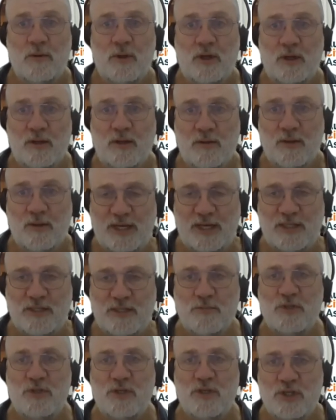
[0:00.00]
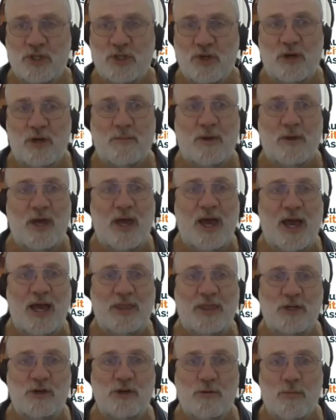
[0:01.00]
uh, Latham's snipe
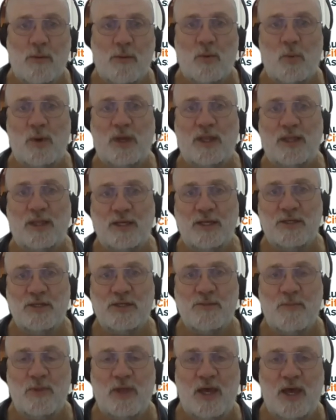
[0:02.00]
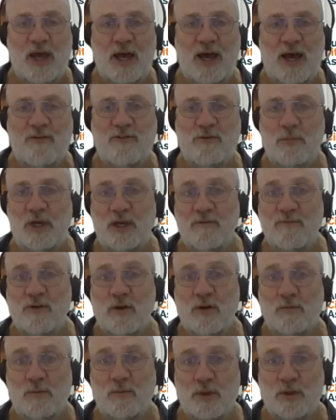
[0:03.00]
at the Jerrabomberra wetlands after being
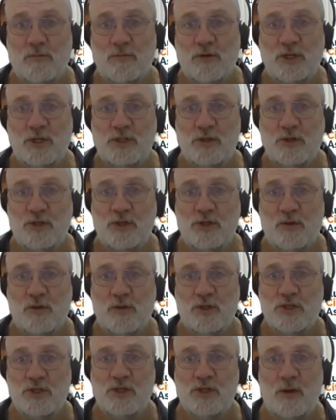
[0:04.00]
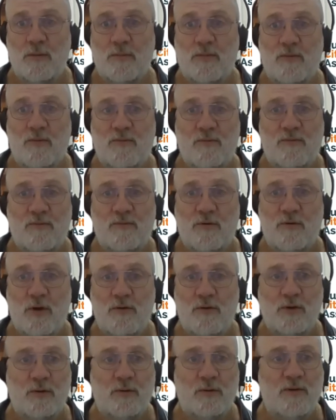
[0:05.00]
involved with the research on the snipe for
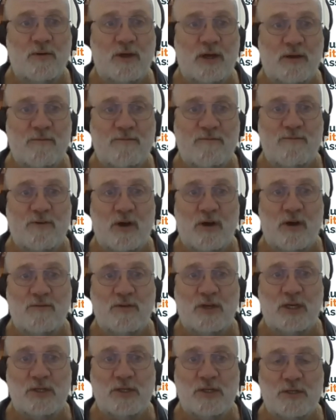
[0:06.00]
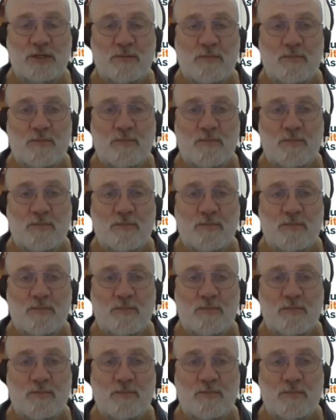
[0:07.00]
over uh, five years.